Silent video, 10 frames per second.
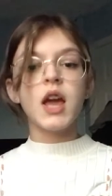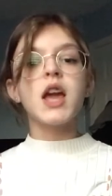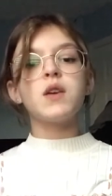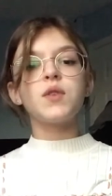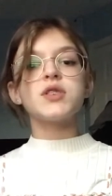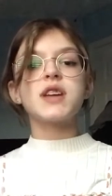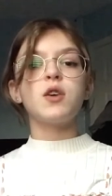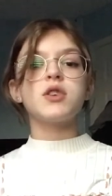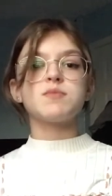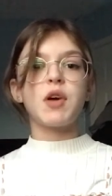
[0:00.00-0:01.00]
He first killed
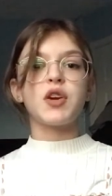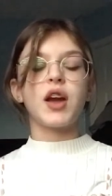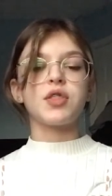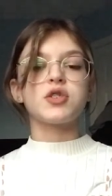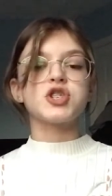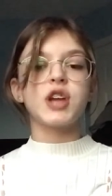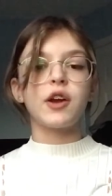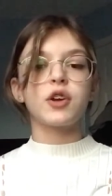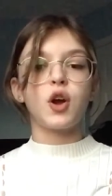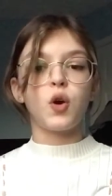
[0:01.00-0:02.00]
his mother at their
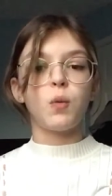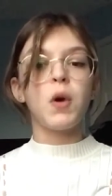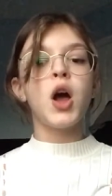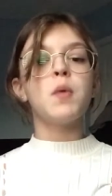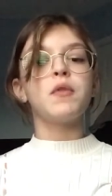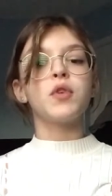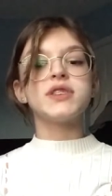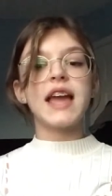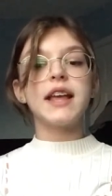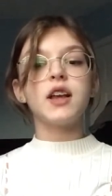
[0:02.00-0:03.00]
shared home before
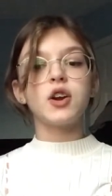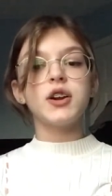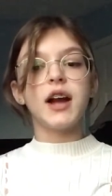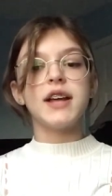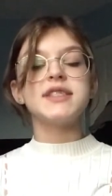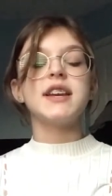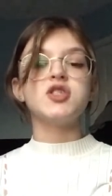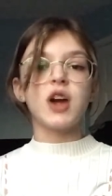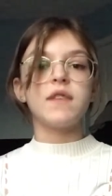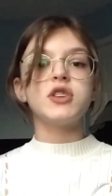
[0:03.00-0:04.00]
taking her guns and
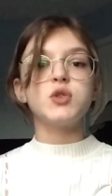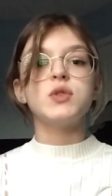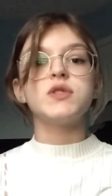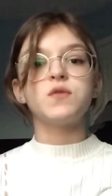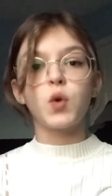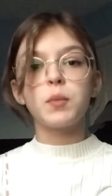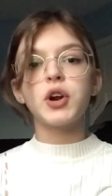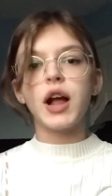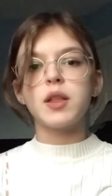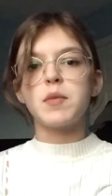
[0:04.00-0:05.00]
driving to his former
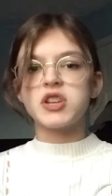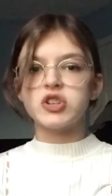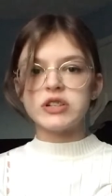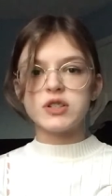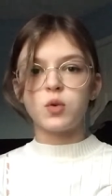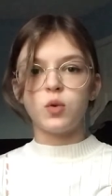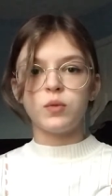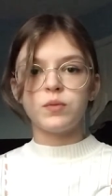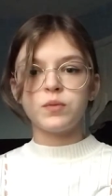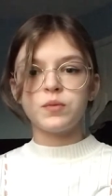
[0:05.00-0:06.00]
elementary school.
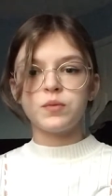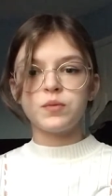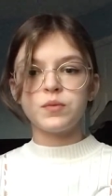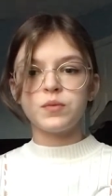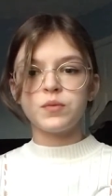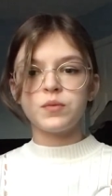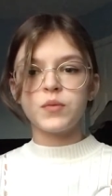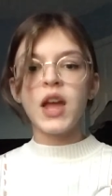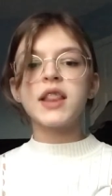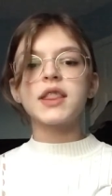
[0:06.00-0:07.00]

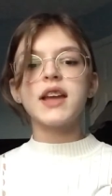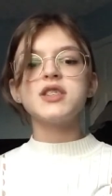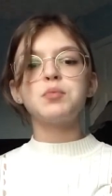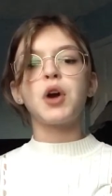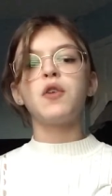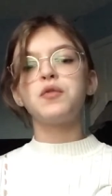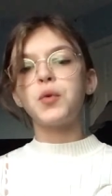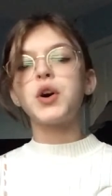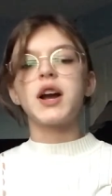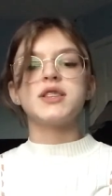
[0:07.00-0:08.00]
Lanza brought
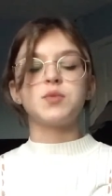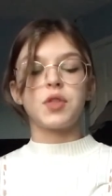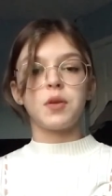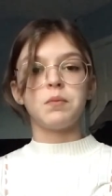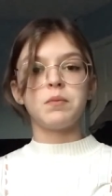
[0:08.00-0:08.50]
four guns with him.